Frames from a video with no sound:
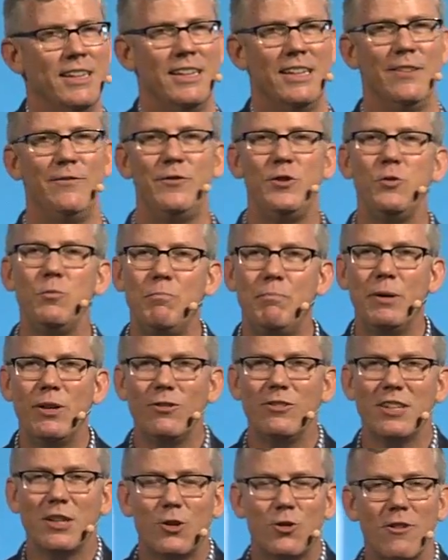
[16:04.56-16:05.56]
If you
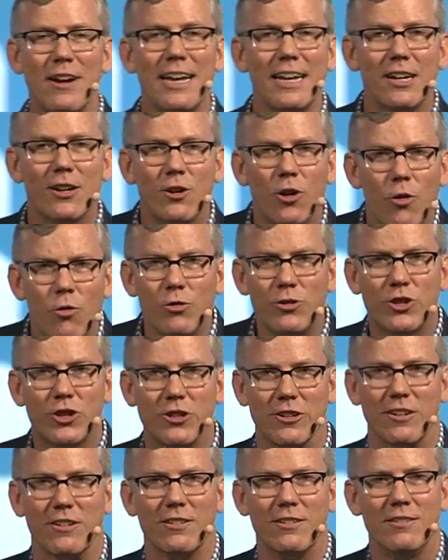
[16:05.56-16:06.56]
build a great
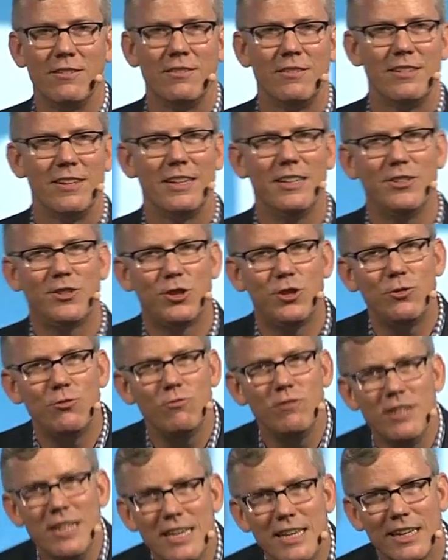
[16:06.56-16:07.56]
culture, it's
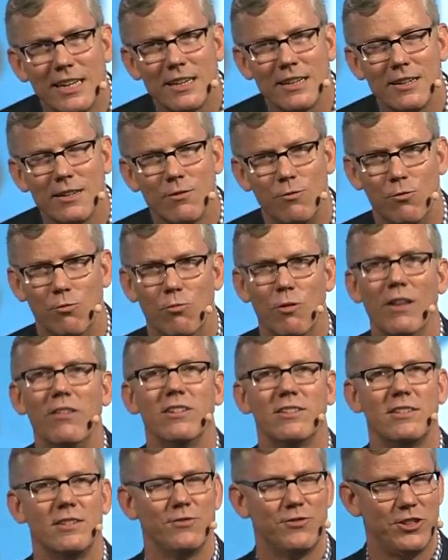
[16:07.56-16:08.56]
unique
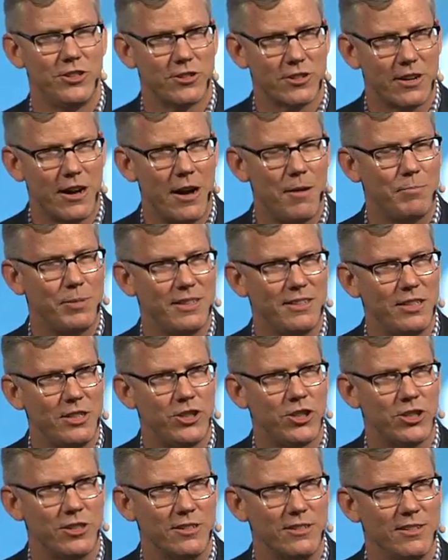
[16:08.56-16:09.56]
relative to your
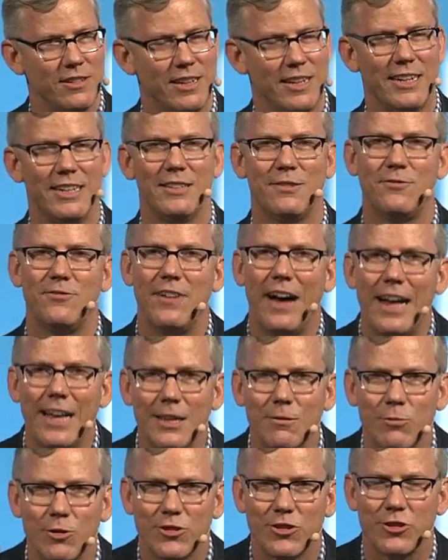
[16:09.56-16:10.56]
competition, and it's
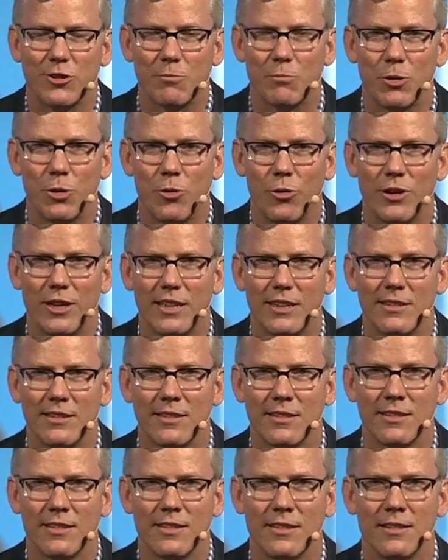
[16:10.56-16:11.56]
valuable to your
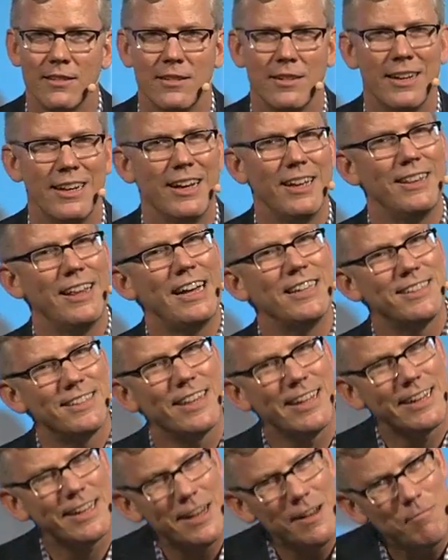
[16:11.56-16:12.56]
employees, that's
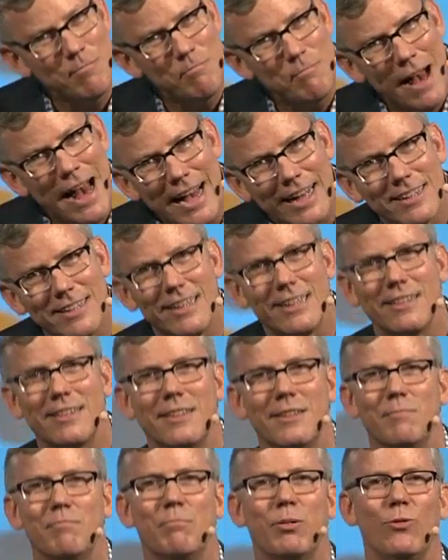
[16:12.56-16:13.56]
like a magnet
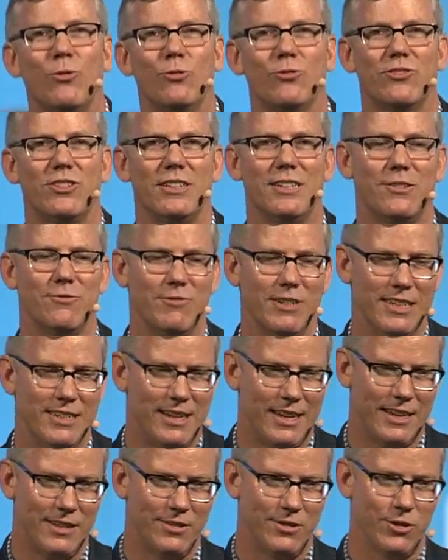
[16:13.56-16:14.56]
that pulls in and
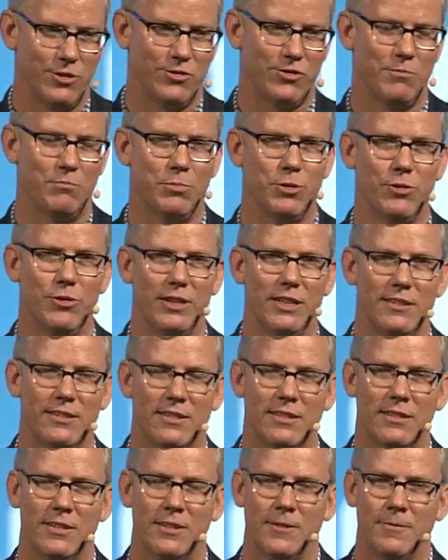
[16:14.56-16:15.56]
retains those employees.